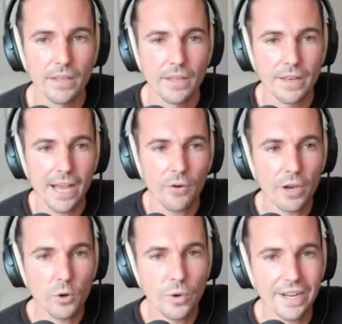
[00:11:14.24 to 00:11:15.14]
Now,
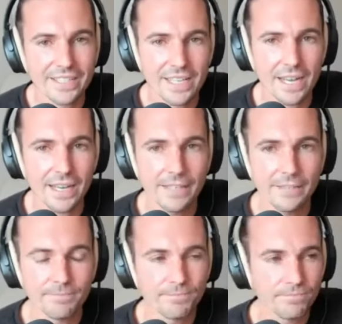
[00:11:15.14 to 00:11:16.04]
a quick aside,
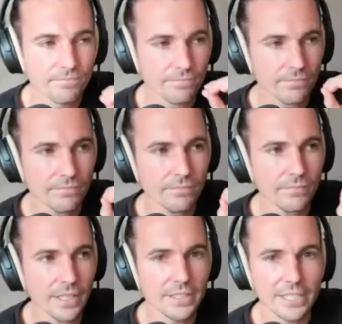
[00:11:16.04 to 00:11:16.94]

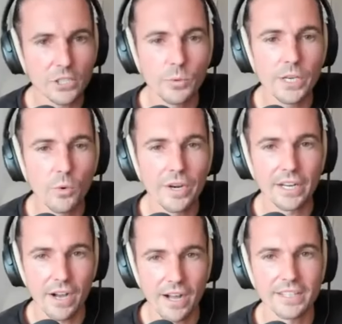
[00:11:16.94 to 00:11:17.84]
just so we know what a
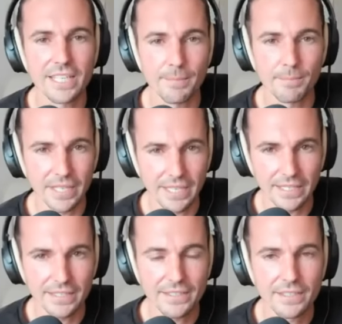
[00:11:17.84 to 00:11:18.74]
concept
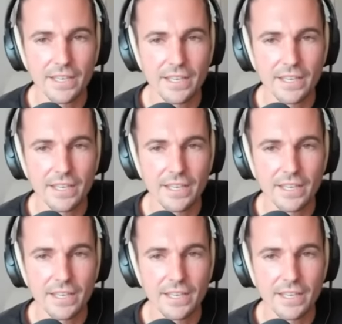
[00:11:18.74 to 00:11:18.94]
is